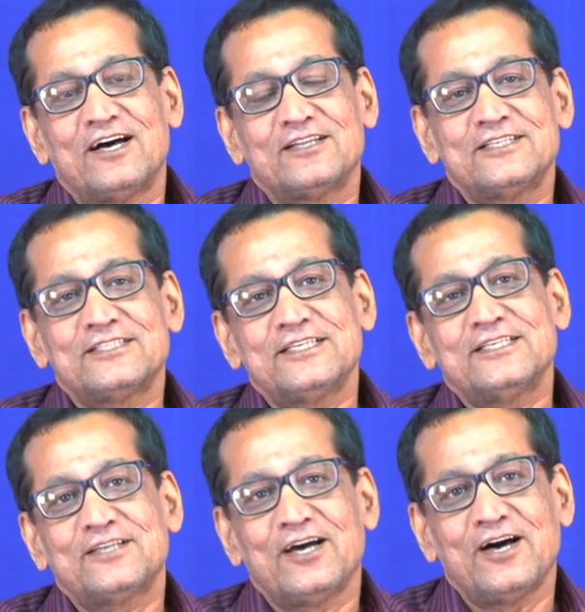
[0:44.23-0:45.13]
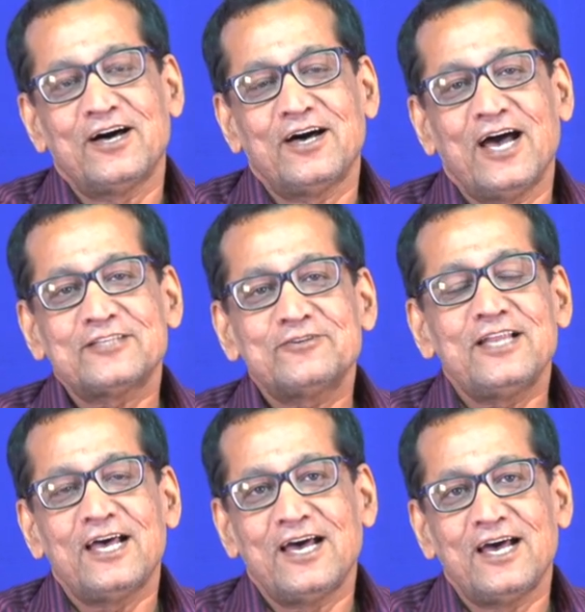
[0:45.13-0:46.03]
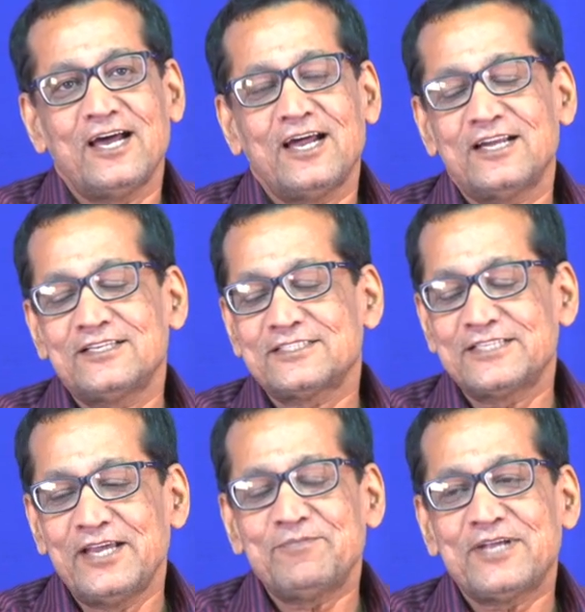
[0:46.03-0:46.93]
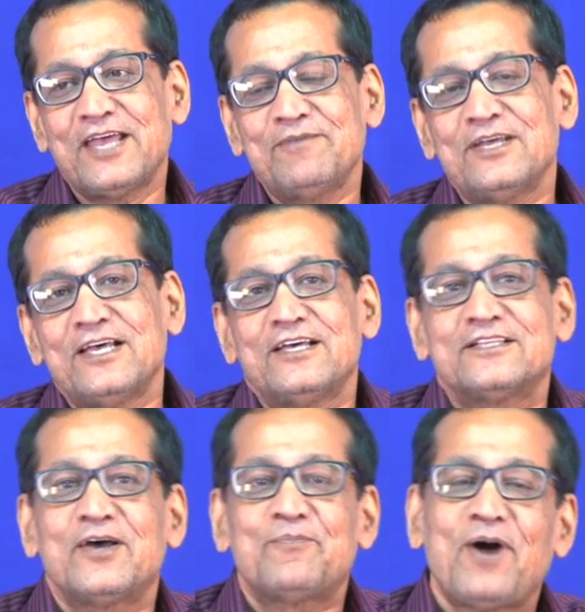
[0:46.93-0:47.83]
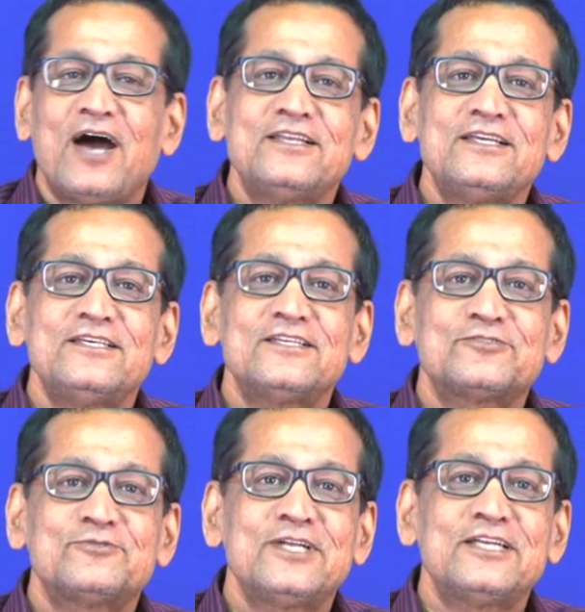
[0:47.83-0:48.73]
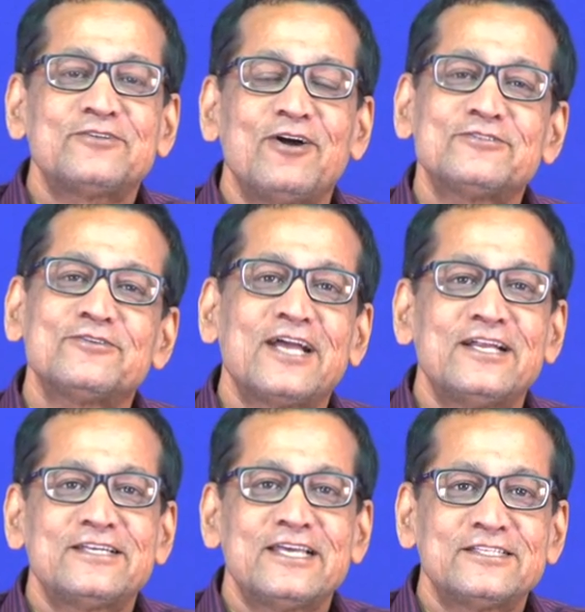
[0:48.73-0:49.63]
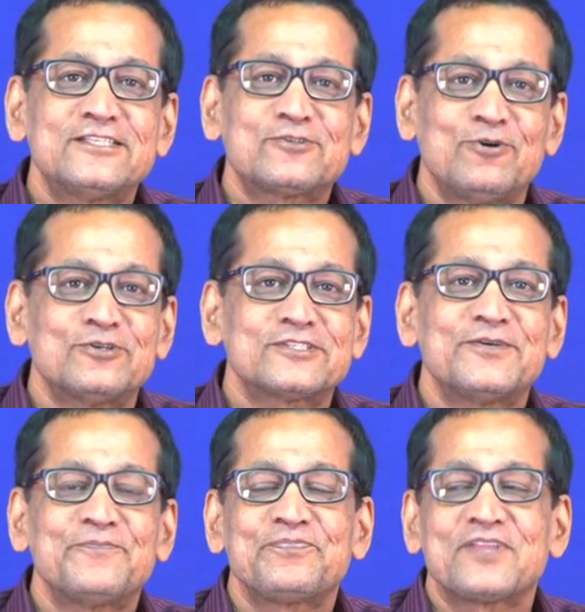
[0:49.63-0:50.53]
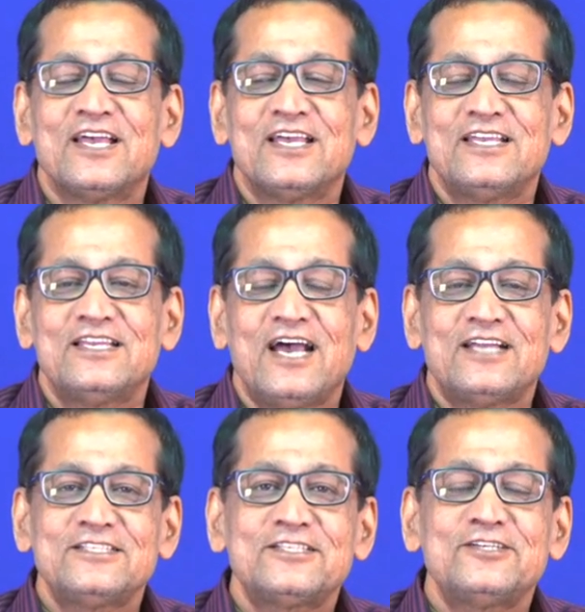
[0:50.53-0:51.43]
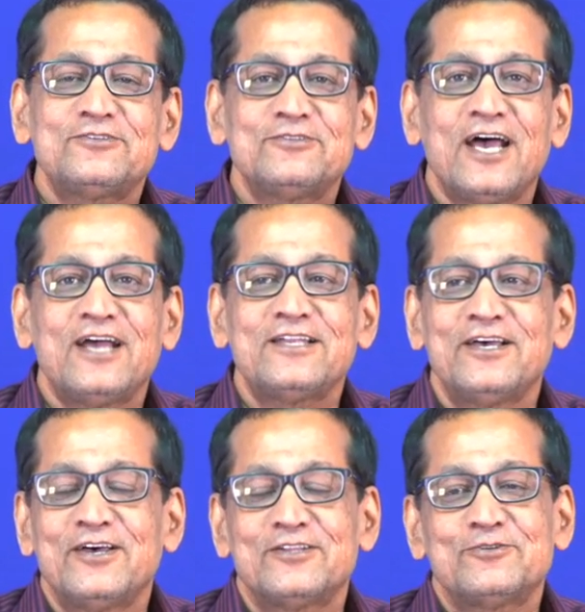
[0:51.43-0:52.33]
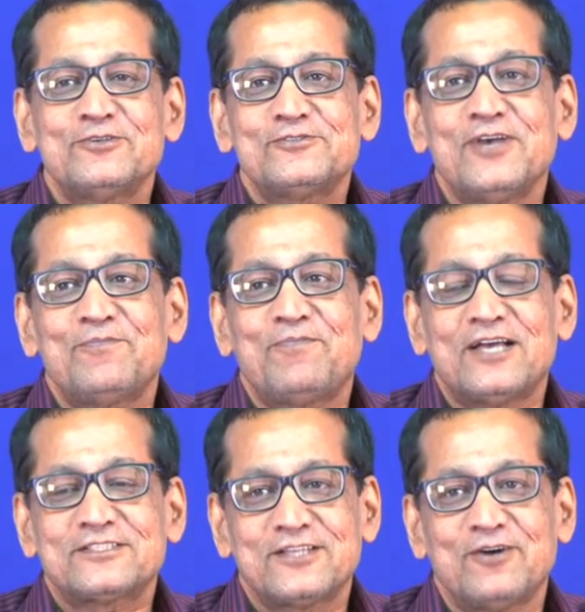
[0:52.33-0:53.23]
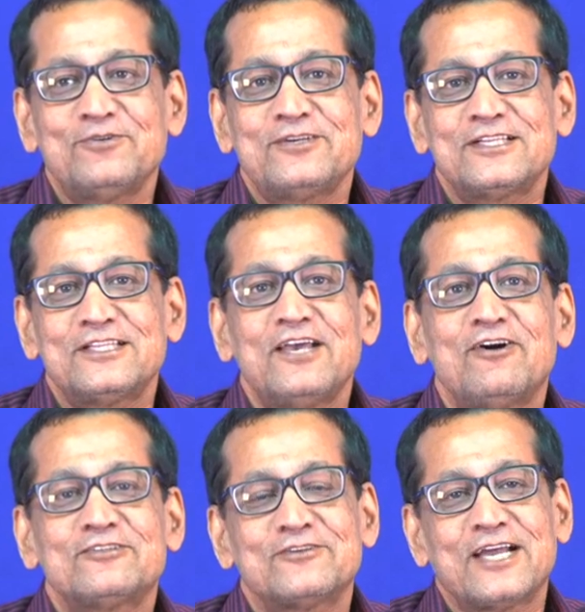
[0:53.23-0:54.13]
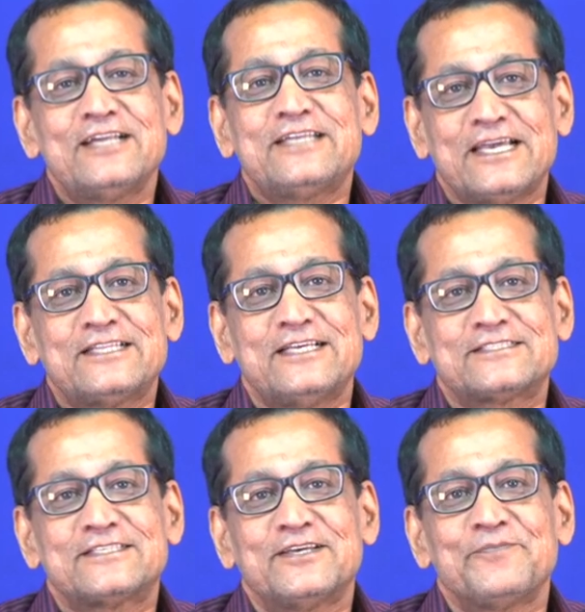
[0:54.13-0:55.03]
This is as well at the same time the final year students also can take this course. In addition to that, those who have passed out, they also can take this.